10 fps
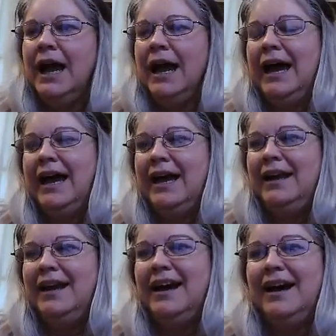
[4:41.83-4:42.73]

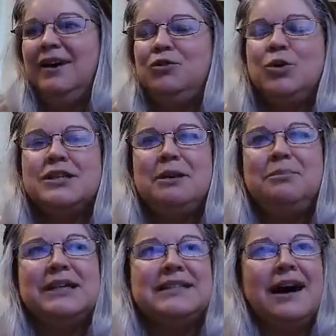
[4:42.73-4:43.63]
And of course, I
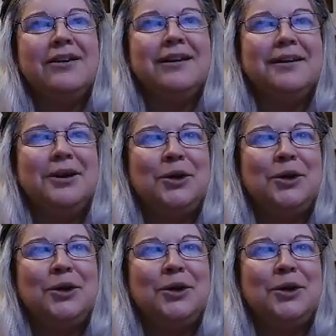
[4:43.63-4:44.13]
picked out a